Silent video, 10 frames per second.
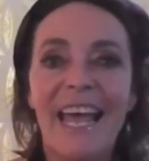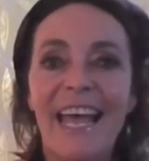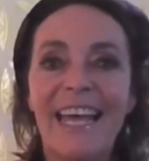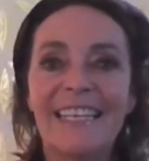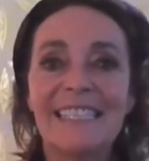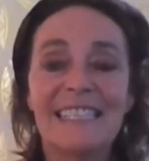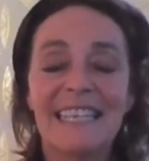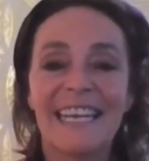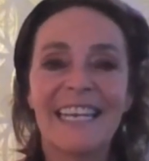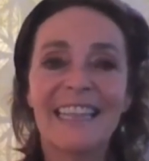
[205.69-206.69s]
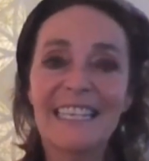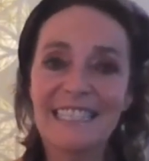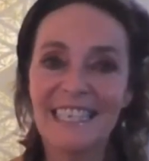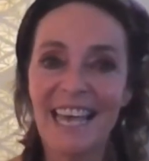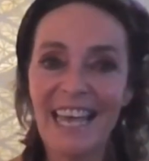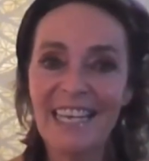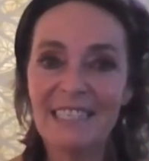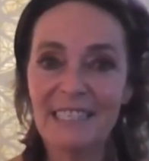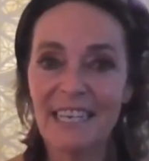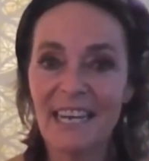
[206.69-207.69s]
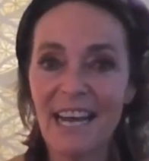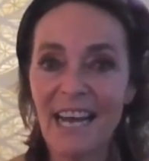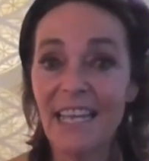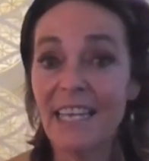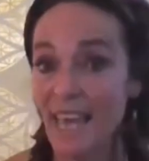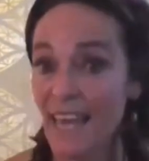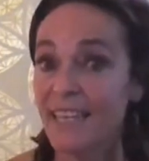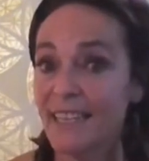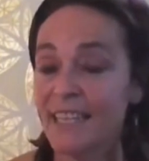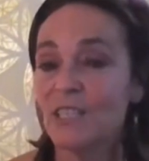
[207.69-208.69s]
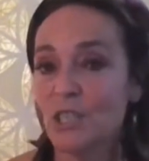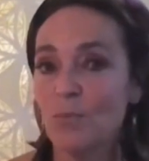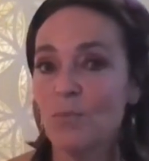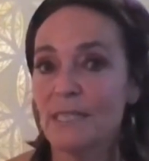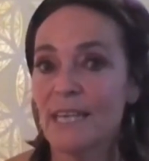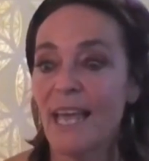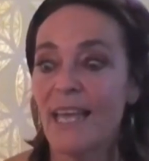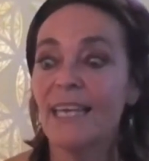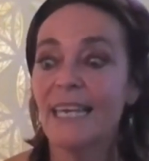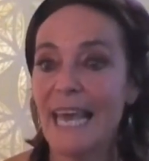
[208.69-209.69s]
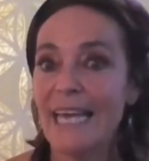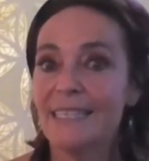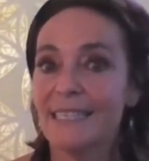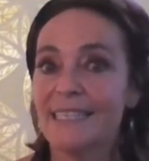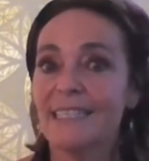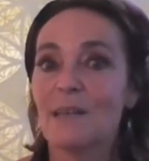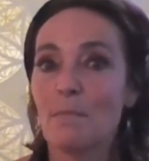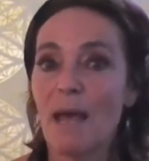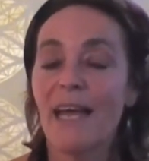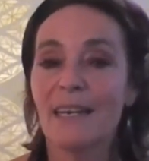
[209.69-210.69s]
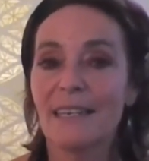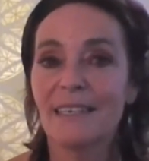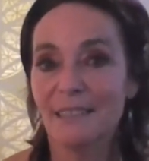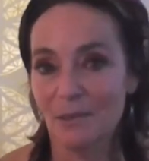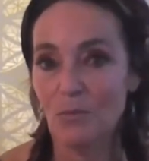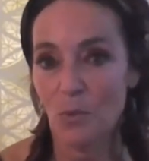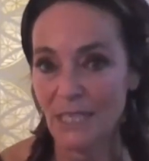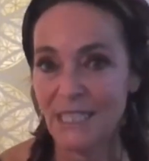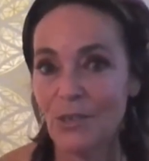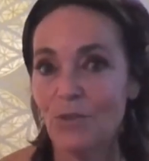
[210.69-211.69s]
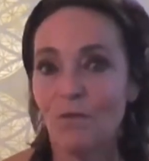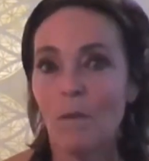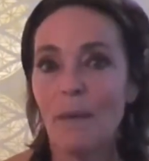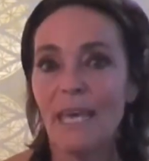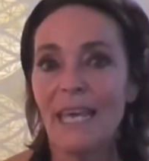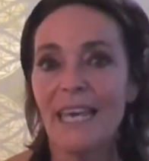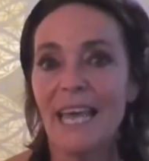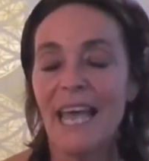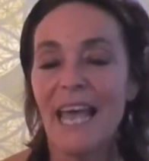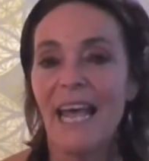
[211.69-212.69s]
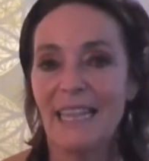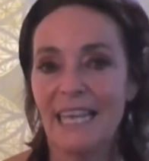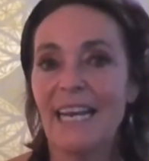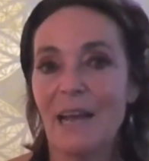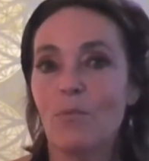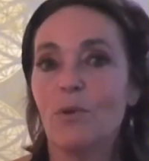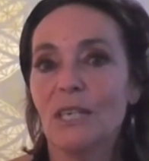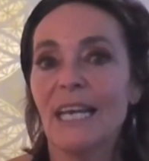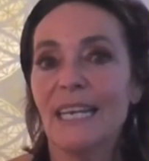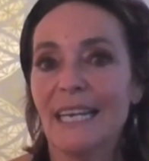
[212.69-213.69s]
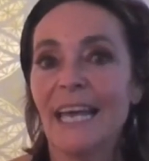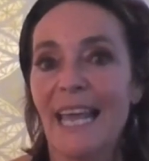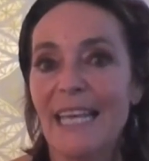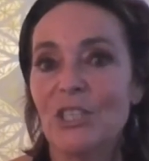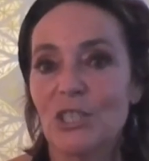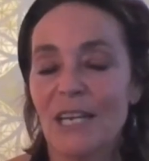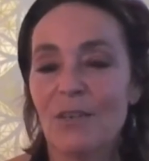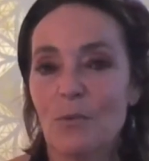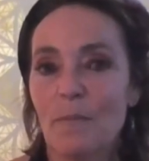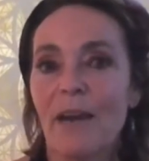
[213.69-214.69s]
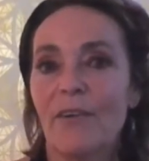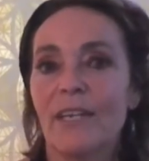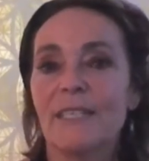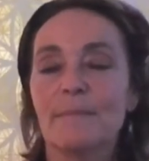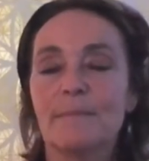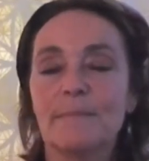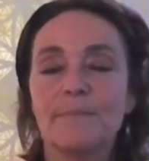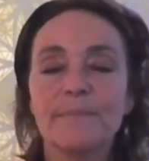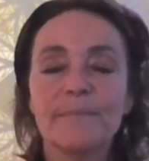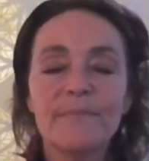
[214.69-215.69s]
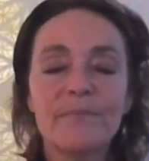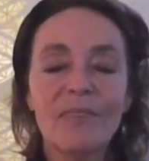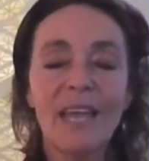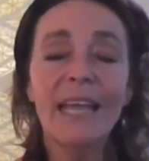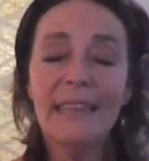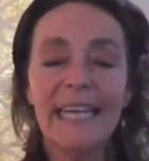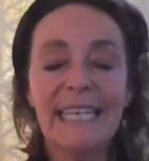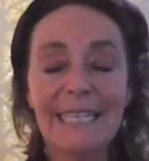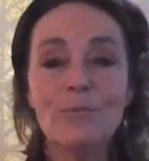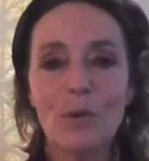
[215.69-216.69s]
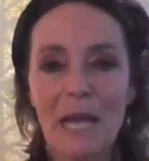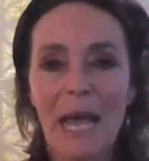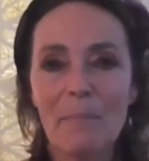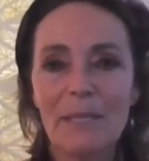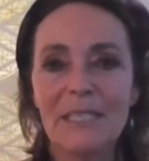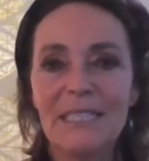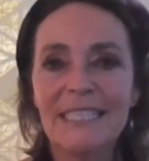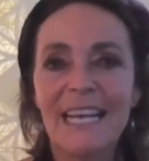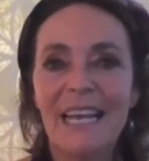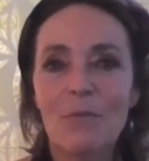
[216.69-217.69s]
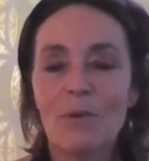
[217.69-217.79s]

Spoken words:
And in this case, I gathered that she was saying, yes, the man was good for me, and that I would get engaged and or married. And that is what happened.